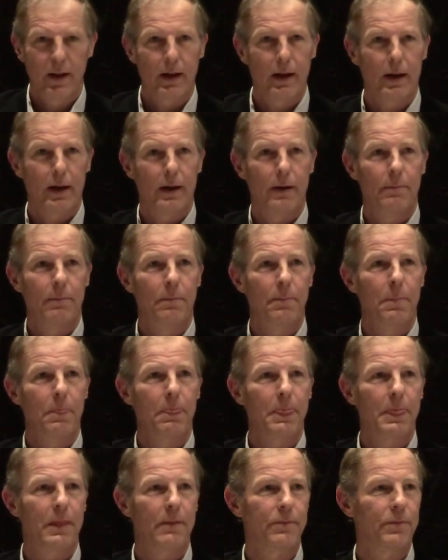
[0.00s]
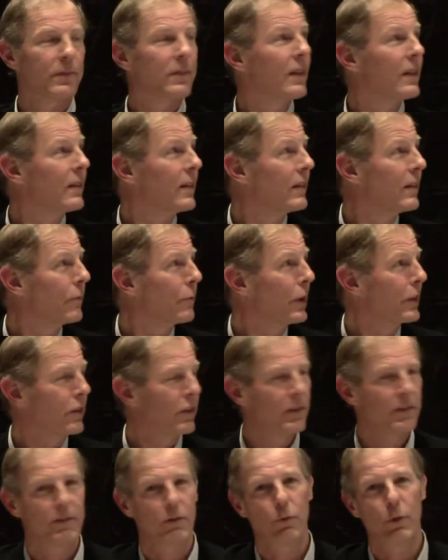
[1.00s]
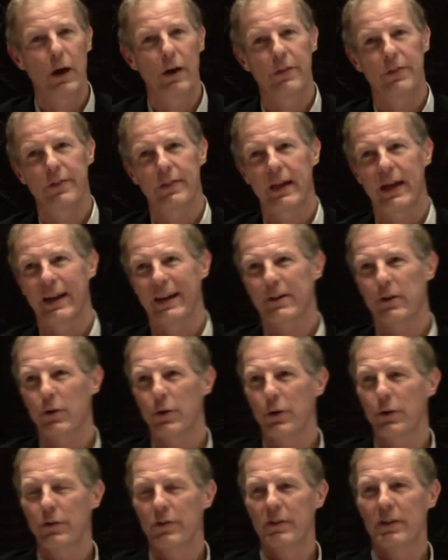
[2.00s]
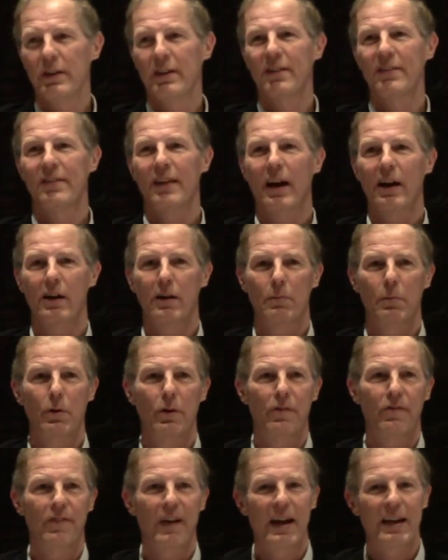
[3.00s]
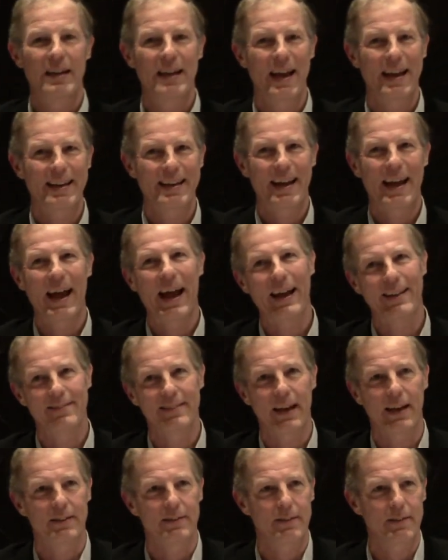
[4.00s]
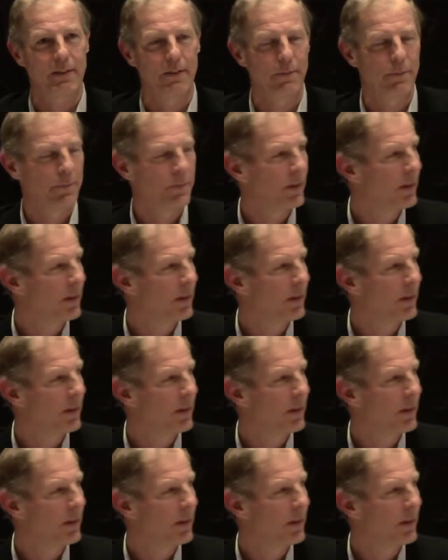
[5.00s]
um, which is the wealth that accrues to desirable finite assets.